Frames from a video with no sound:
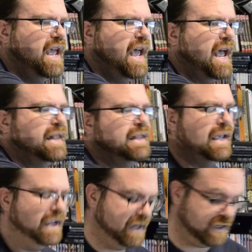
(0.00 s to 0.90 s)
And
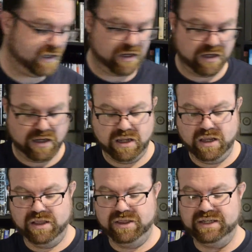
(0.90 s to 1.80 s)
then
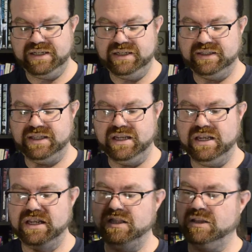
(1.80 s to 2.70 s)
this is
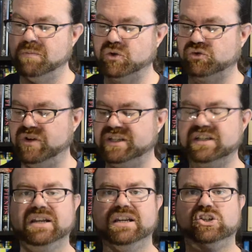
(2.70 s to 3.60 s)
the most
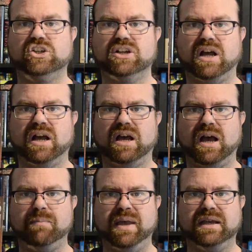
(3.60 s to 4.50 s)
recent edition
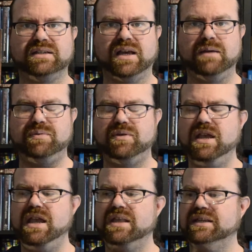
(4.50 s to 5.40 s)
I picked up.
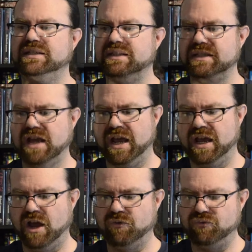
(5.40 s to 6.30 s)
This is
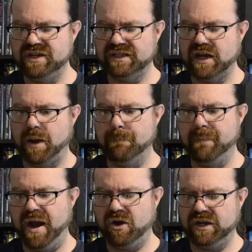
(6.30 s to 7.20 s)
a recent
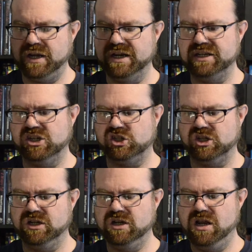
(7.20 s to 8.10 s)
American
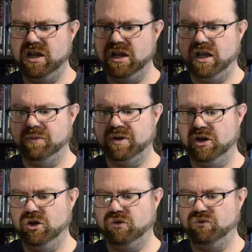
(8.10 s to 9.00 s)
edition. I'm going to
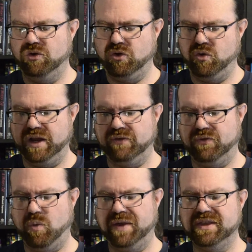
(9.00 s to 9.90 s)
look real quick for
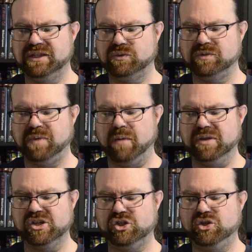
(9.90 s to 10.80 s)
when this was
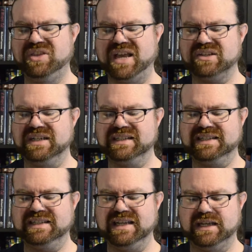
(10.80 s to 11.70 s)
published.
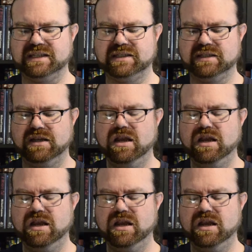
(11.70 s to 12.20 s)
2006.